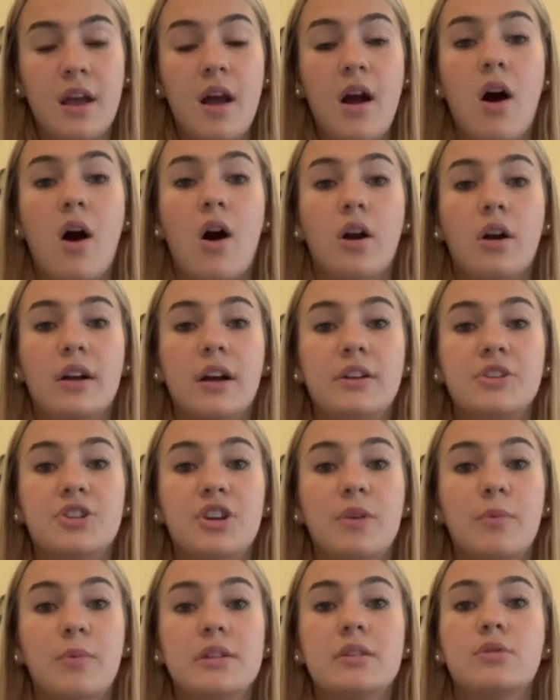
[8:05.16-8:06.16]
Our
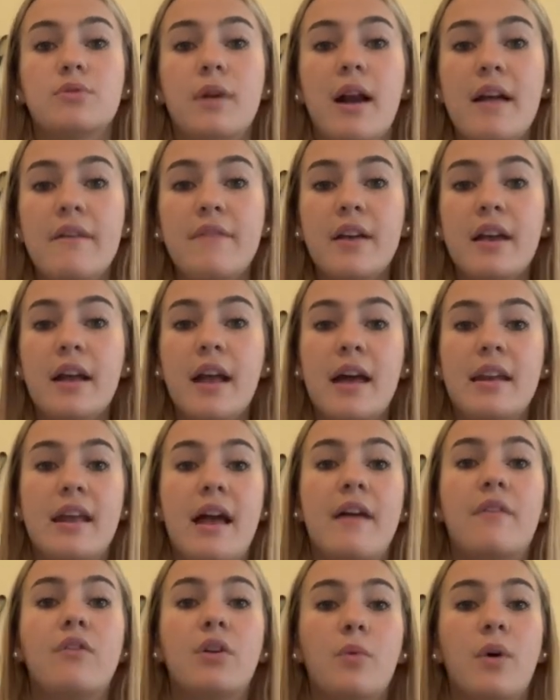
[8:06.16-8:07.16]
country was thriving, and
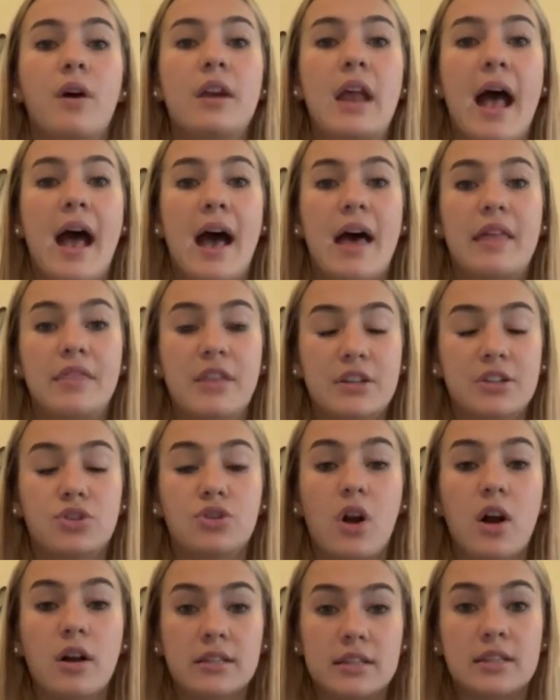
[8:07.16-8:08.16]
everyone had this
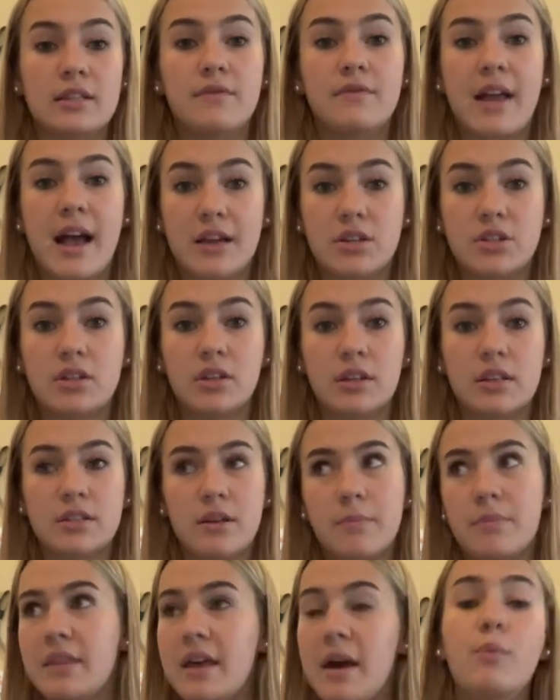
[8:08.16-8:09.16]
strong sense of
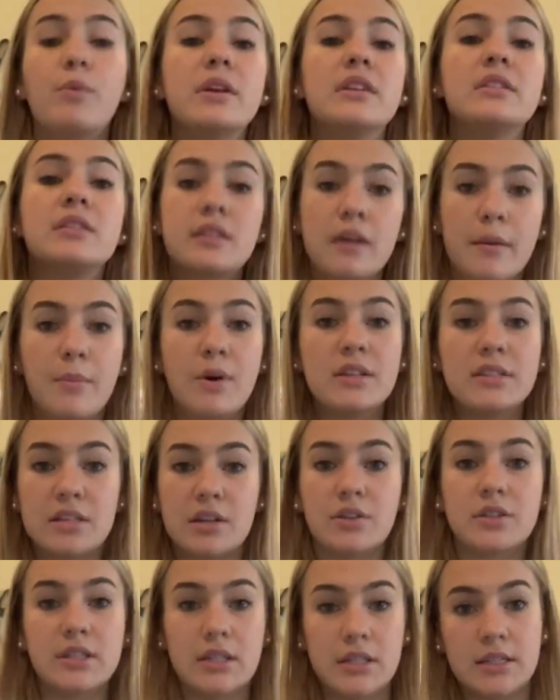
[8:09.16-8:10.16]
nationalism that we somewhat
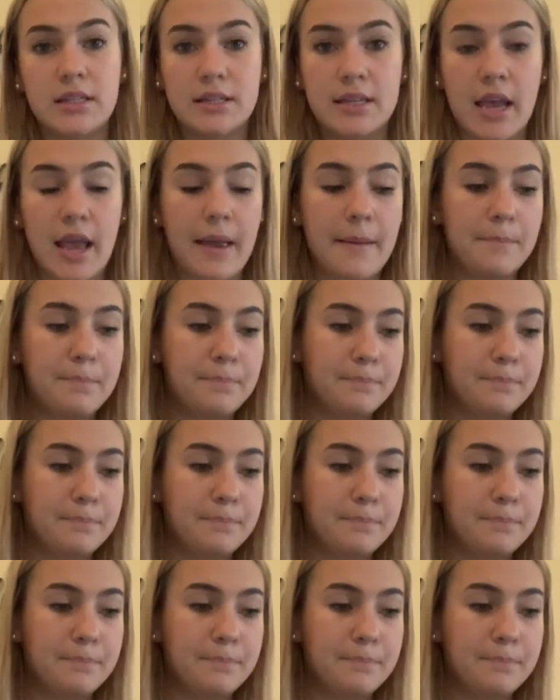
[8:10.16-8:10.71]
still see today.